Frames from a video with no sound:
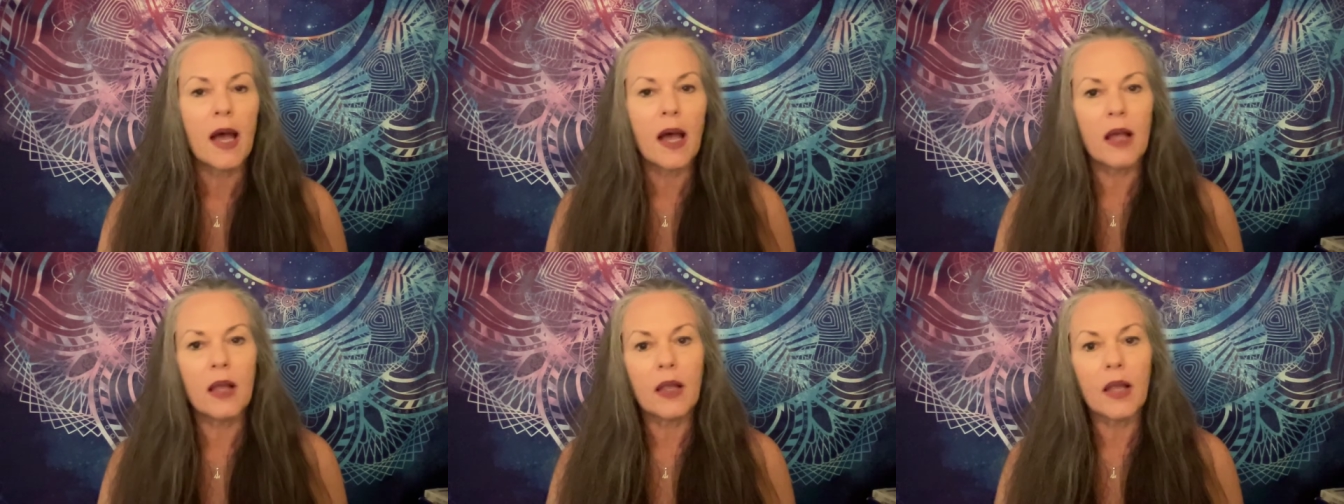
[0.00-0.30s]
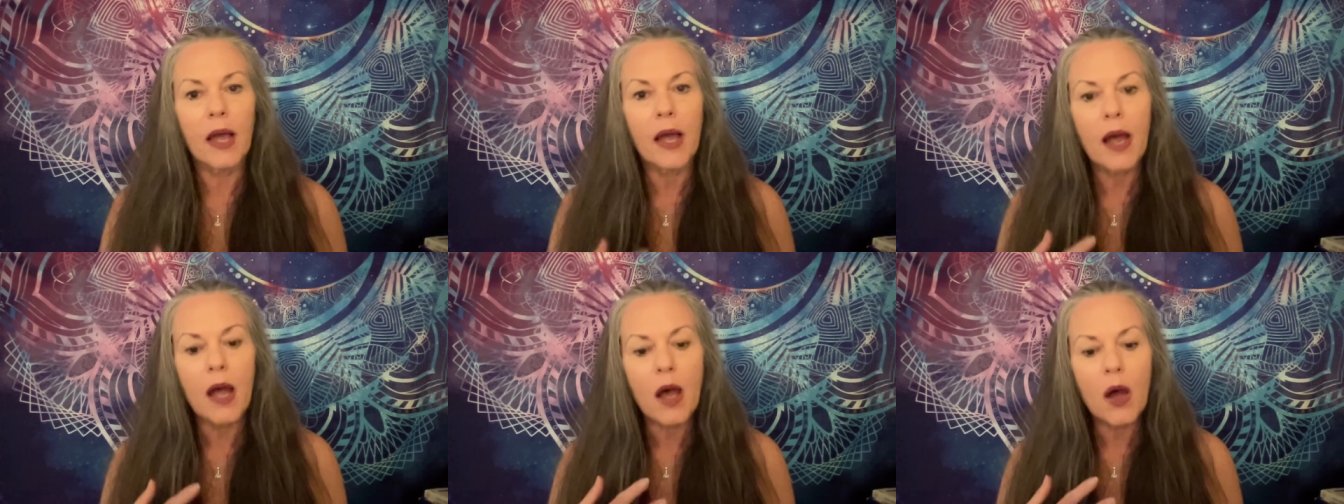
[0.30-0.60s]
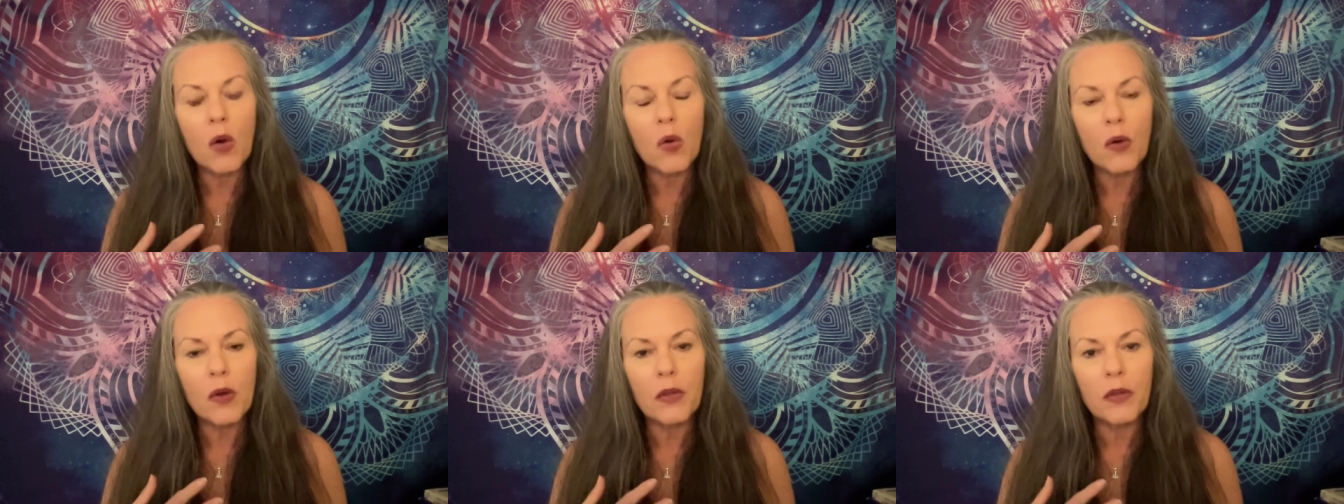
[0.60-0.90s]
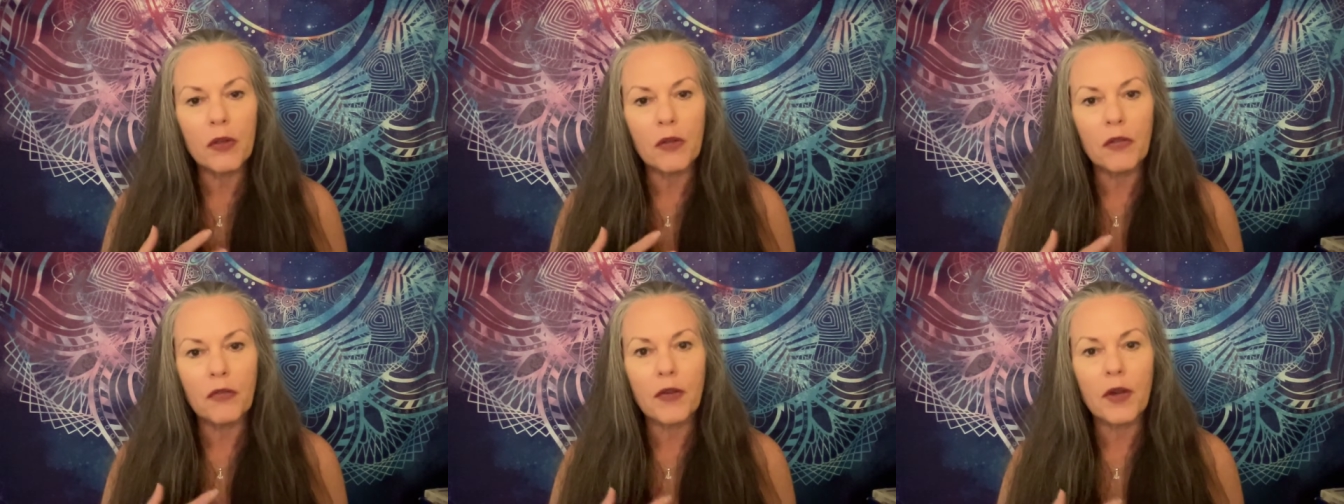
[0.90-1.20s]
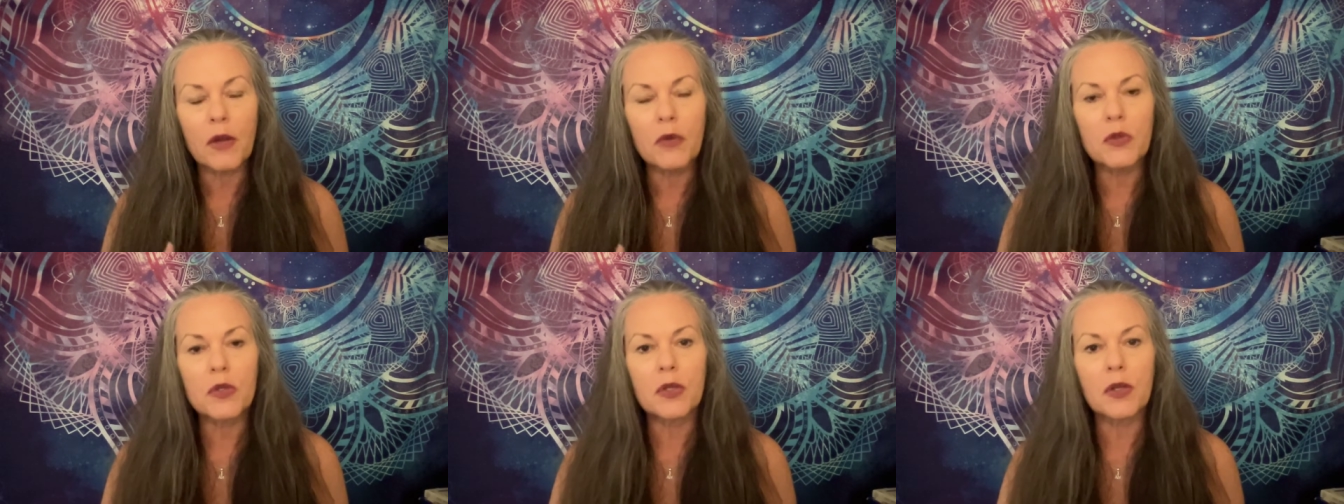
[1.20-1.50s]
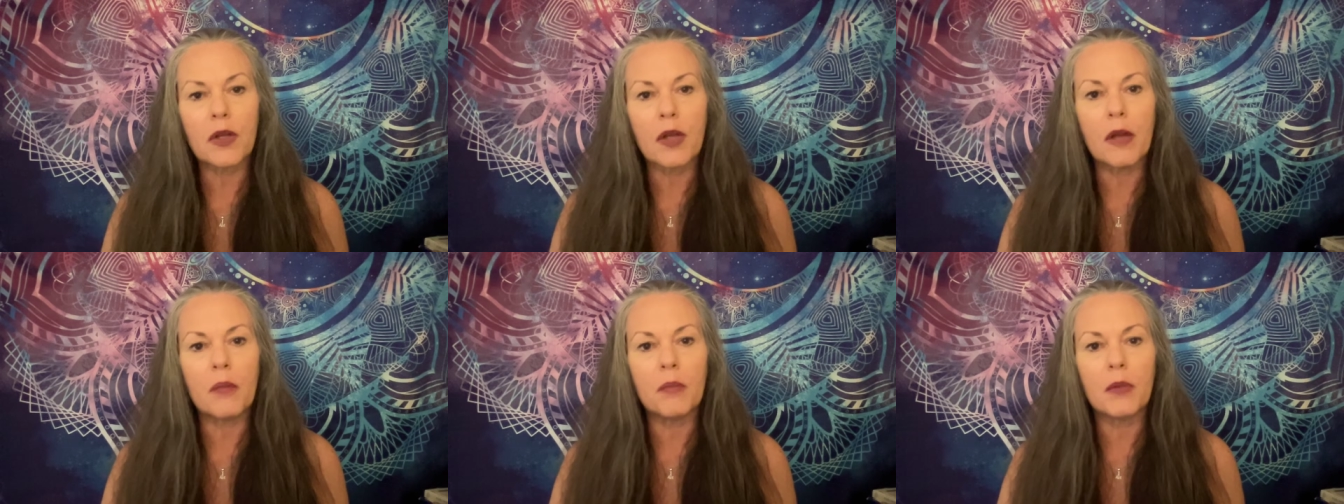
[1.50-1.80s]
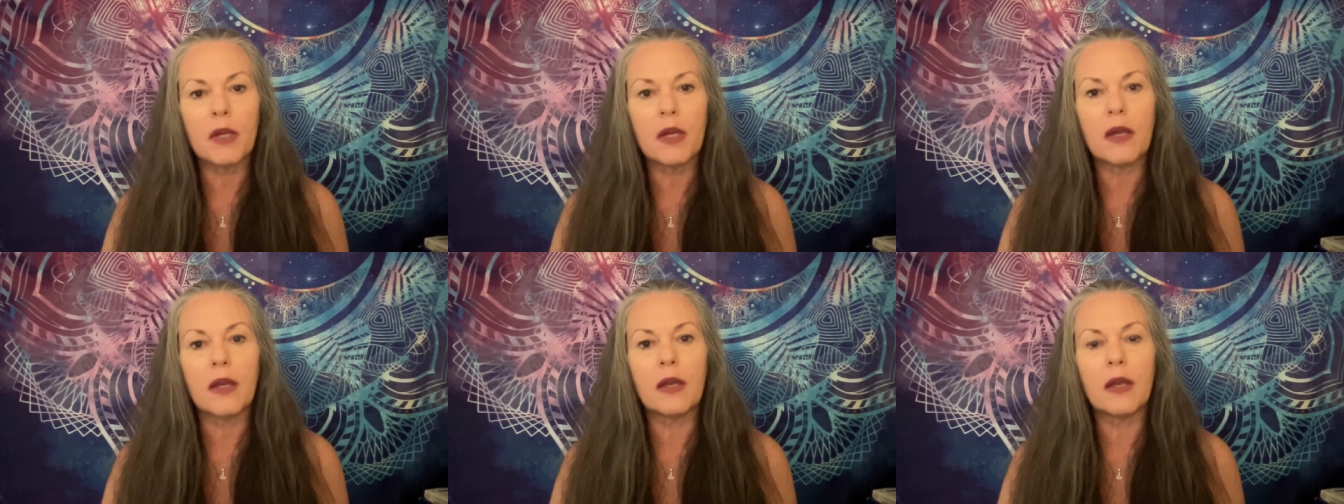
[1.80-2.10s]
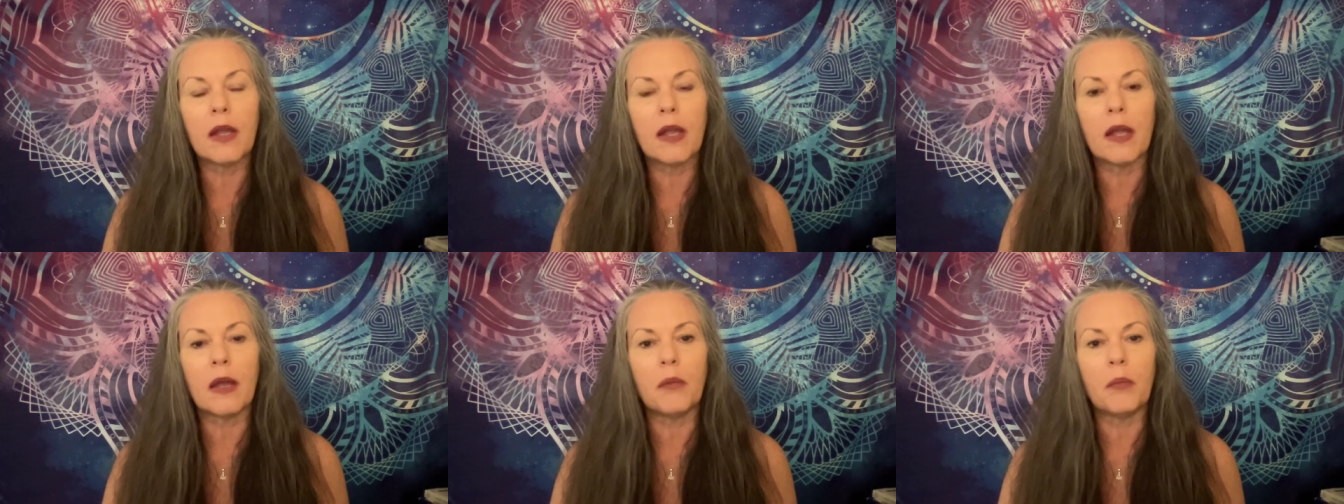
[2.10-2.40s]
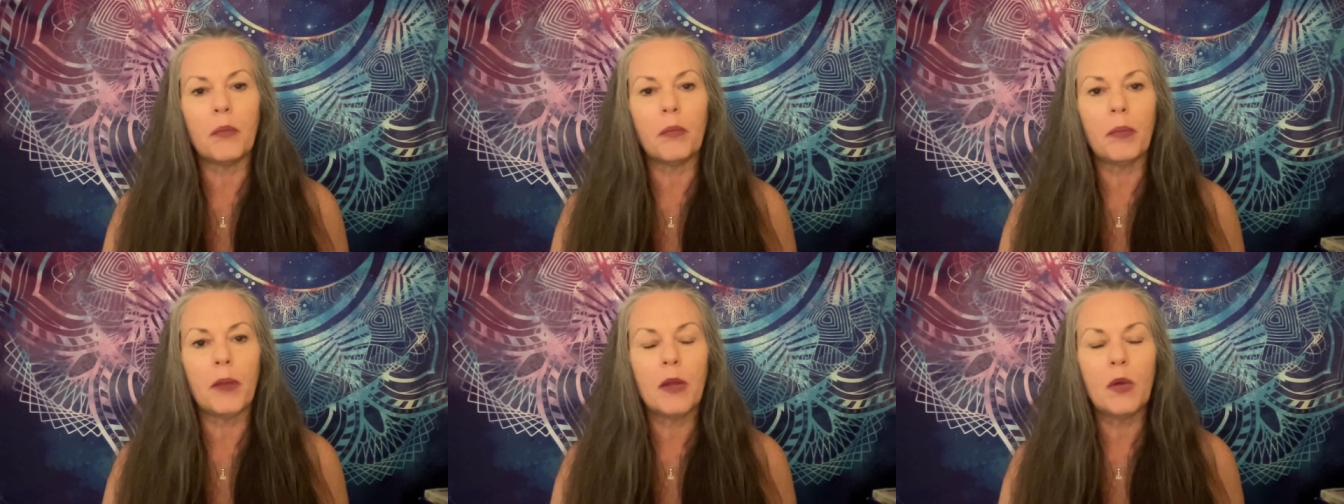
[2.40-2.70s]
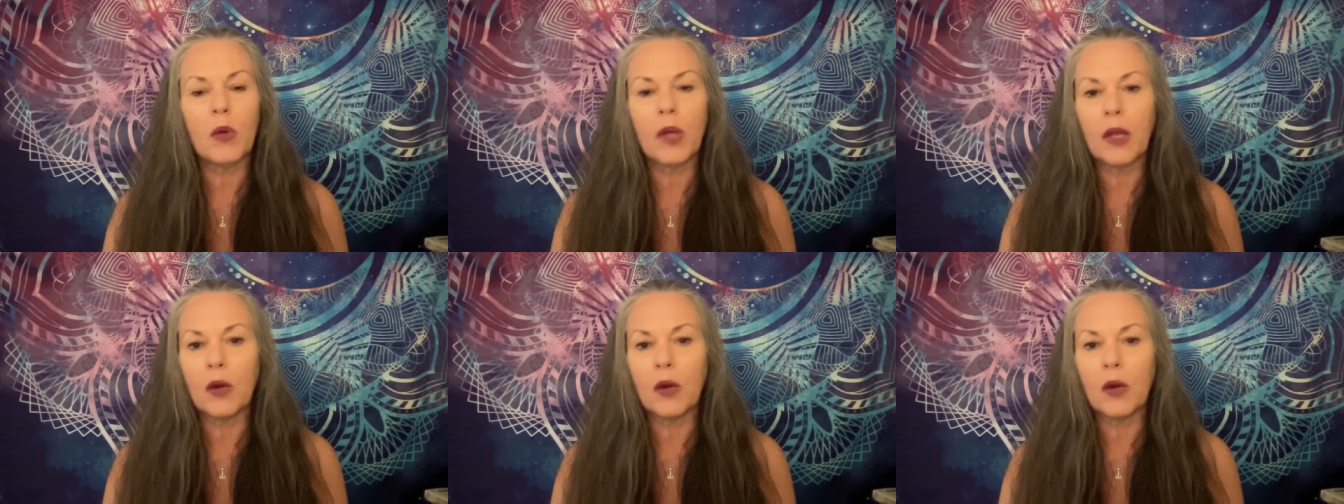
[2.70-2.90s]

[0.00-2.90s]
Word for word: allow the folks to come in and be